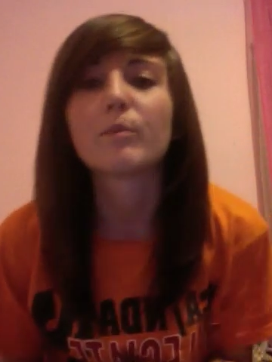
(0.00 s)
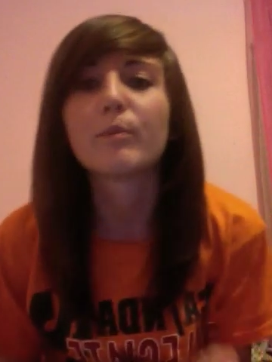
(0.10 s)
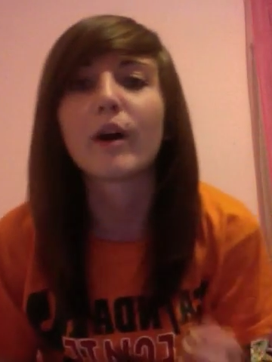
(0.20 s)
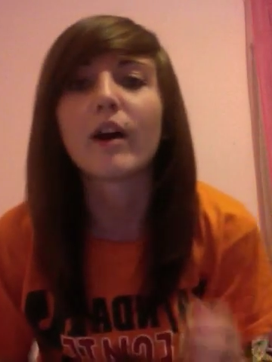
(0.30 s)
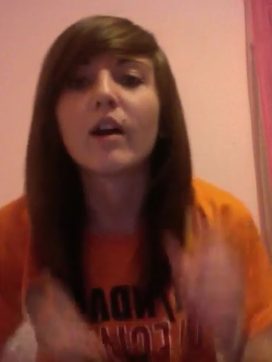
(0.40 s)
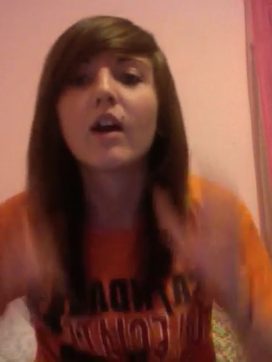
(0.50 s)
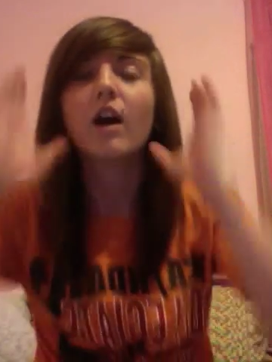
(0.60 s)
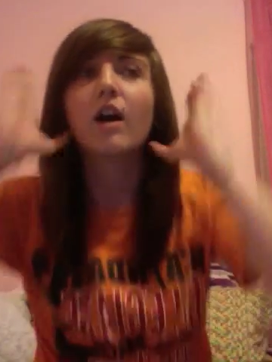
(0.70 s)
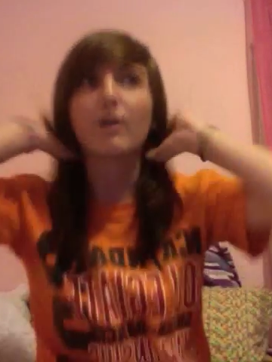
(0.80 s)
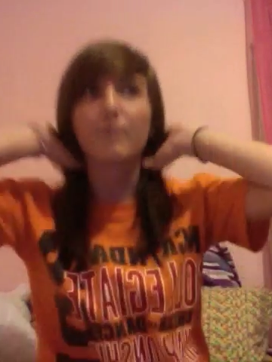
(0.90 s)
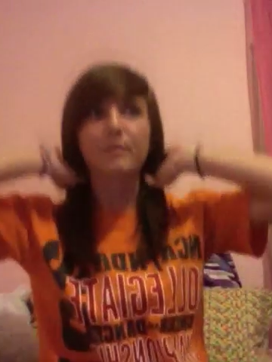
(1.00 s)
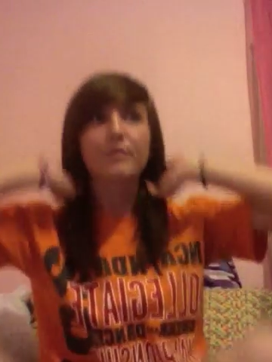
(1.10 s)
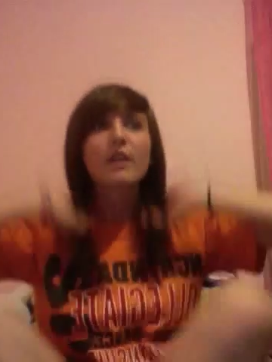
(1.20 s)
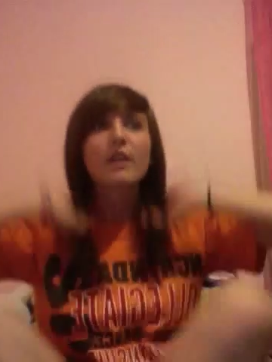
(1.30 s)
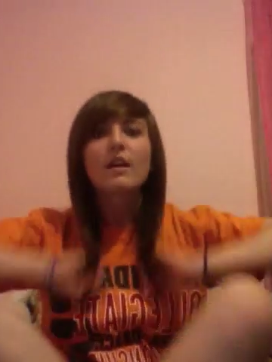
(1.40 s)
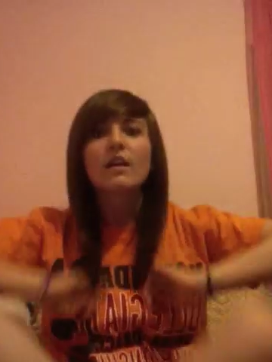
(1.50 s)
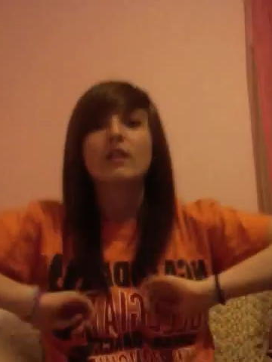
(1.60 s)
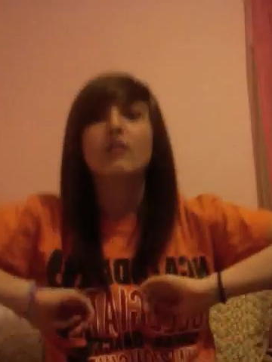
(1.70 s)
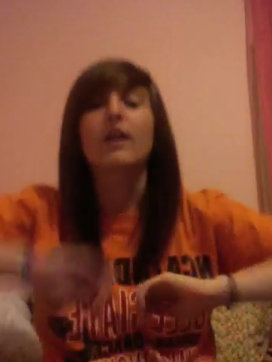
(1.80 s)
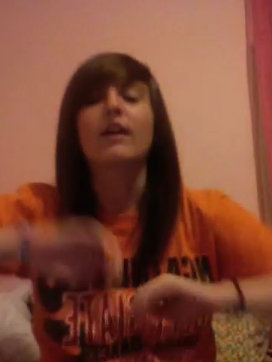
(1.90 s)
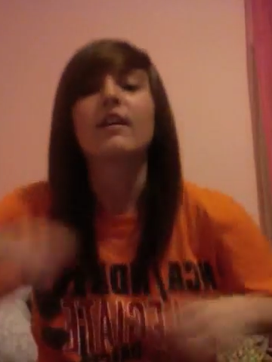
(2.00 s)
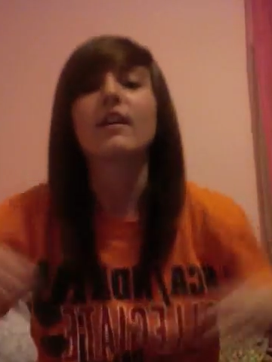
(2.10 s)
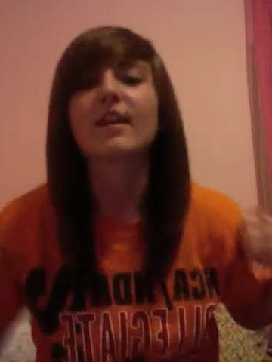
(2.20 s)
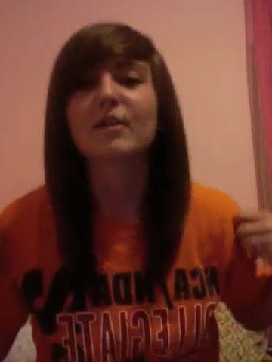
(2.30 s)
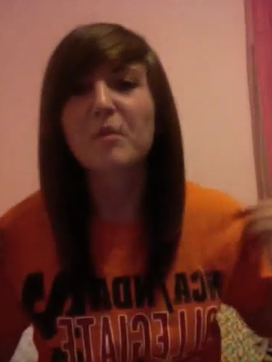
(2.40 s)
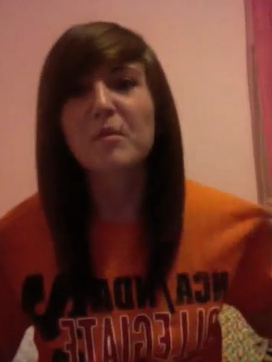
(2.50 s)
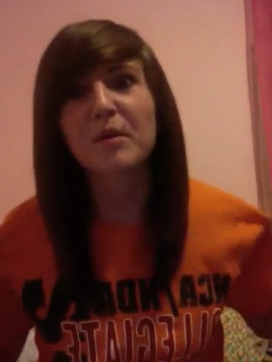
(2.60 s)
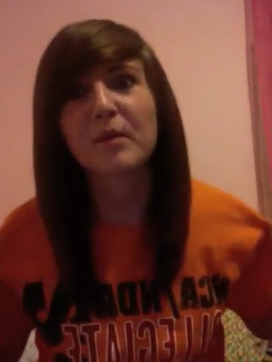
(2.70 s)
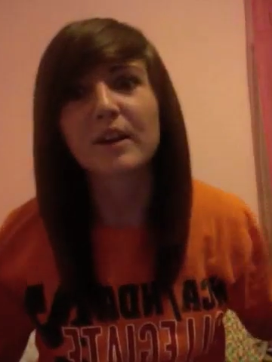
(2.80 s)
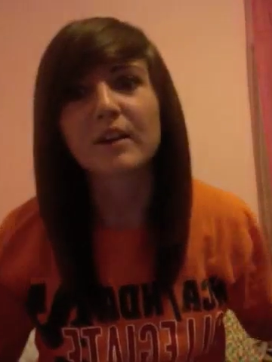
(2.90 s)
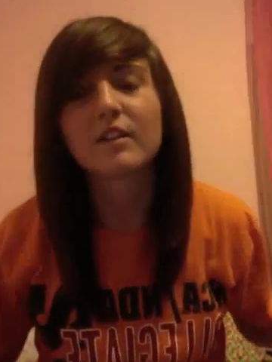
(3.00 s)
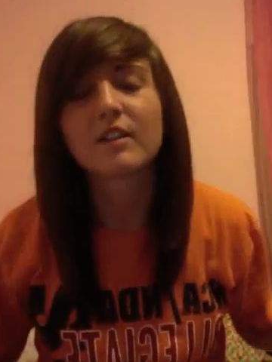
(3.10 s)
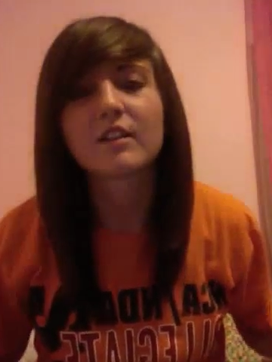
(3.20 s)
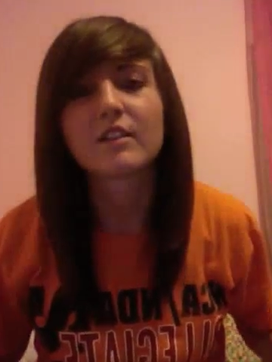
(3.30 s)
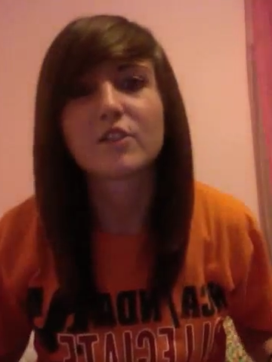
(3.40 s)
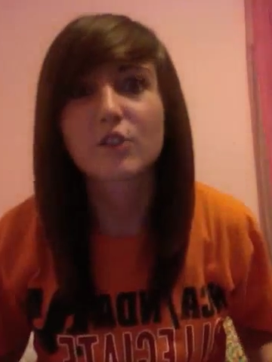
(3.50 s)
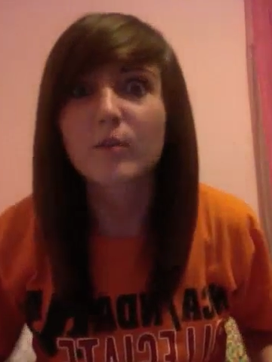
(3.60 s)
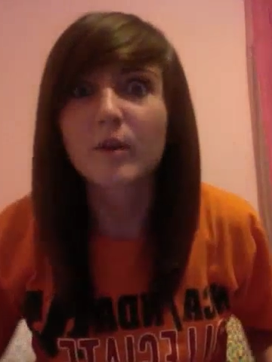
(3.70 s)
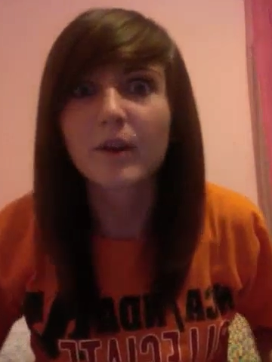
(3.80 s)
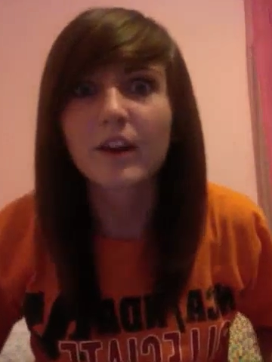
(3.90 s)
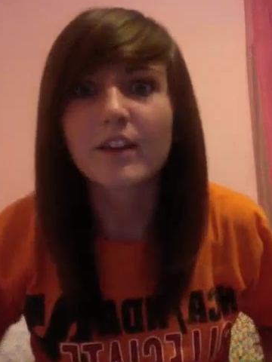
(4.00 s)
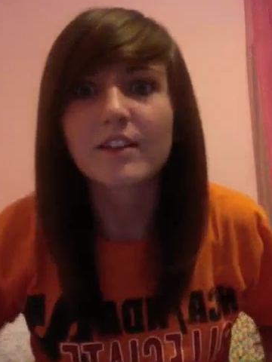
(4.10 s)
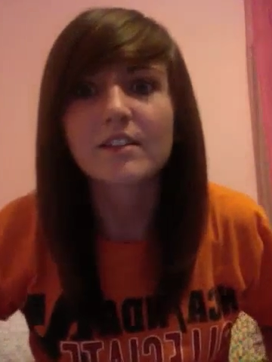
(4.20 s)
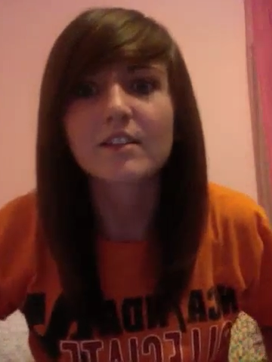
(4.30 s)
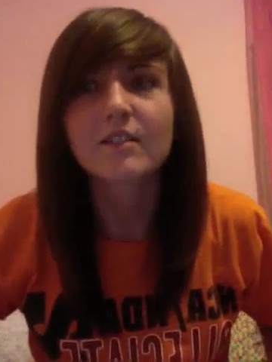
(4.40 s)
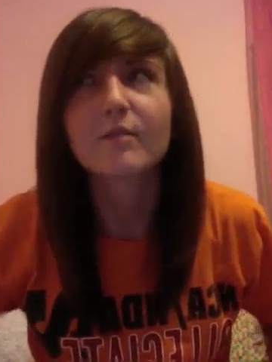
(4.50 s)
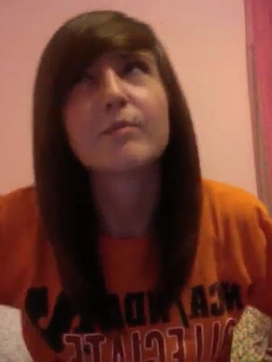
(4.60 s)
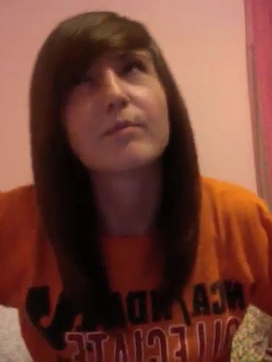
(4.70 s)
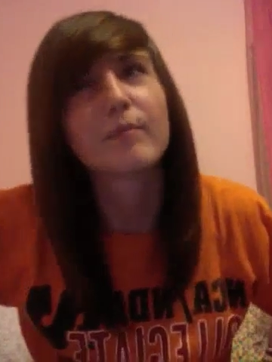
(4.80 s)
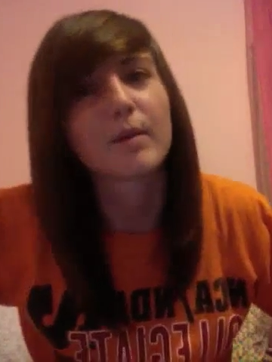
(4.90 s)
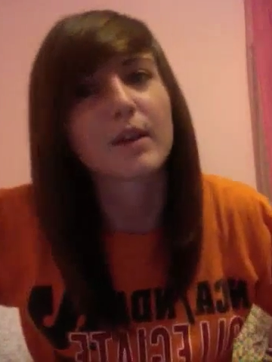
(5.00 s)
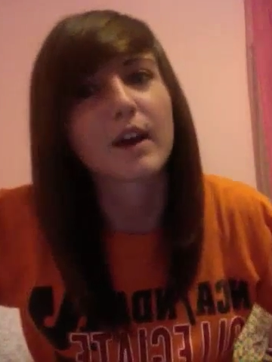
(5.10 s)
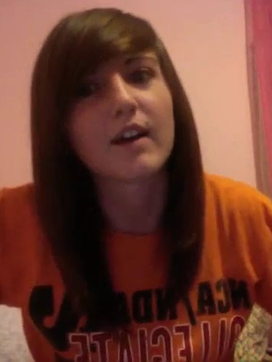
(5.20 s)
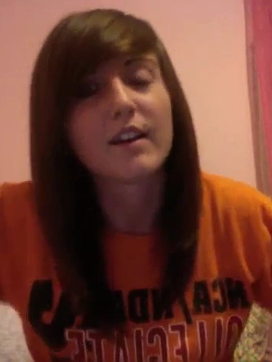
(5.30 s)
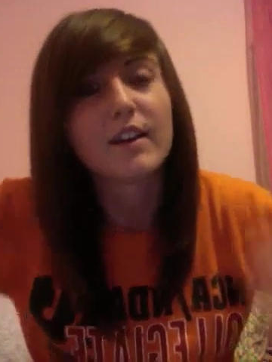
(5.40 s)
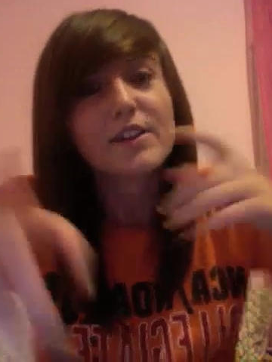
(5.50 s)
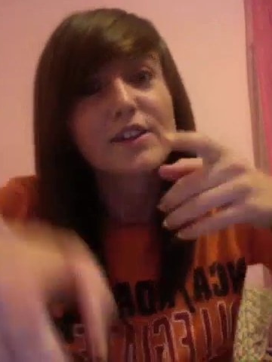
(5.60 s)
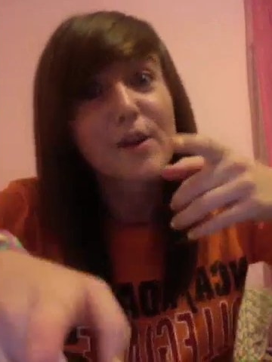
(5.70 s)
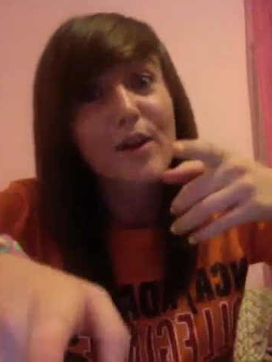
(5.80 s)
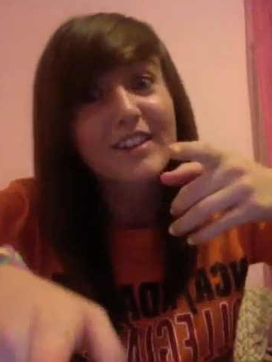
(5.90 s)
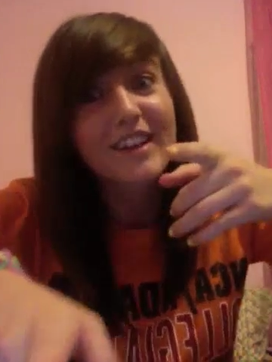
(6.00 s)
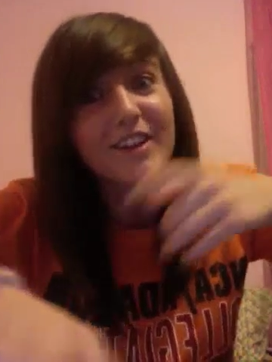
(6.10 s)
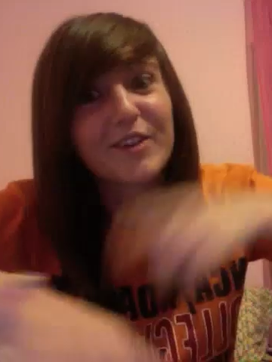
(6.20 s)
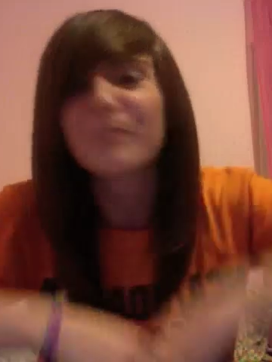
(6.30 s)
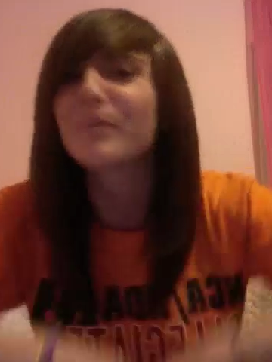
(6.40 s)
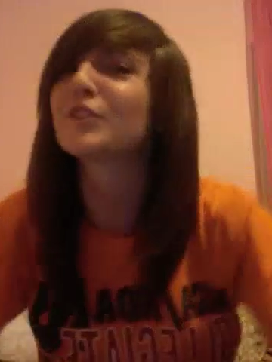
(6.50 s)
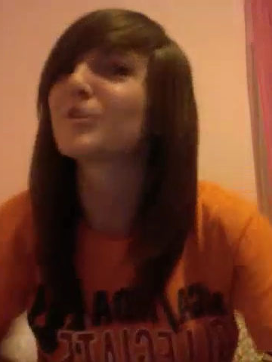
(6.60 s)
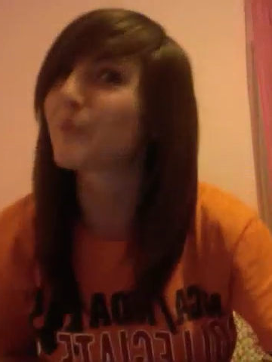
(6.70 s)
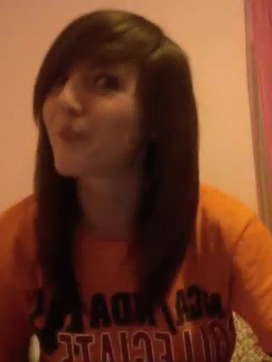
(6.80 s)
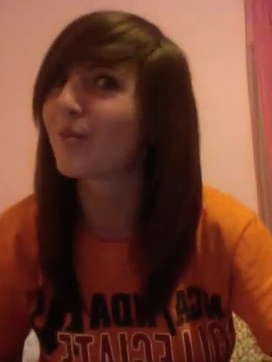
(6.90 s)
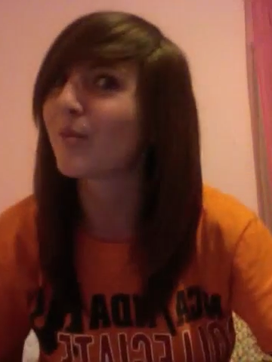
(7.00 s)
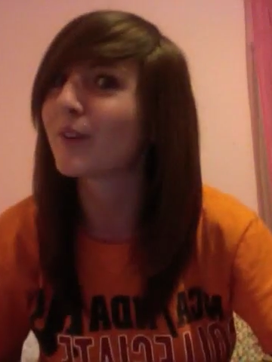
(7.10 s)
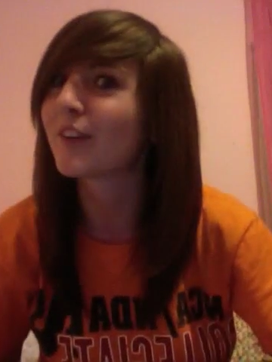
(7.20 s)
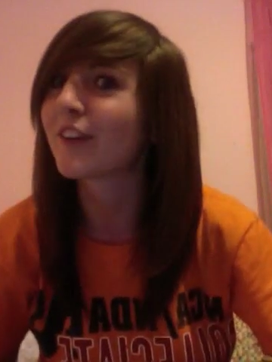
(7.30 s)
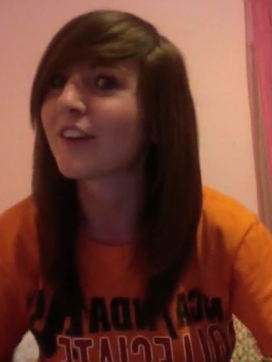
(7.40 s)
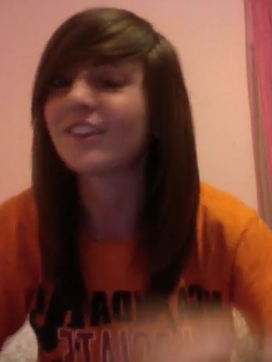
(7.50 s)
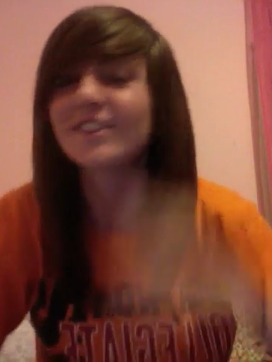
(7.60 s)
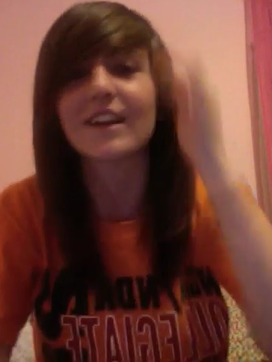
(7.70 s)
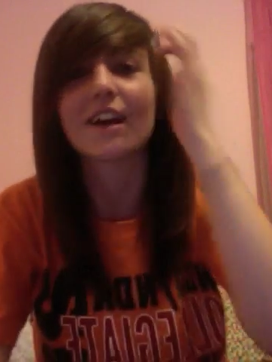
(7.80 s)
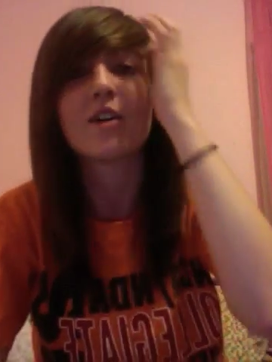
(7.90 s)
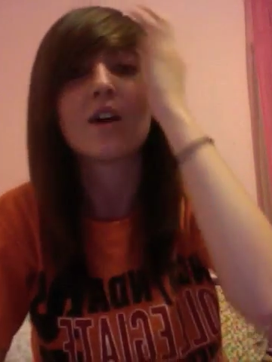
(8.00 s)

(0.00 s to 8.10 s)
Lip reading: But, yeah, I got it for Meal Money. Do you know what Meal Money is? Maybe not. So I'll tell you, because you're probably curious now.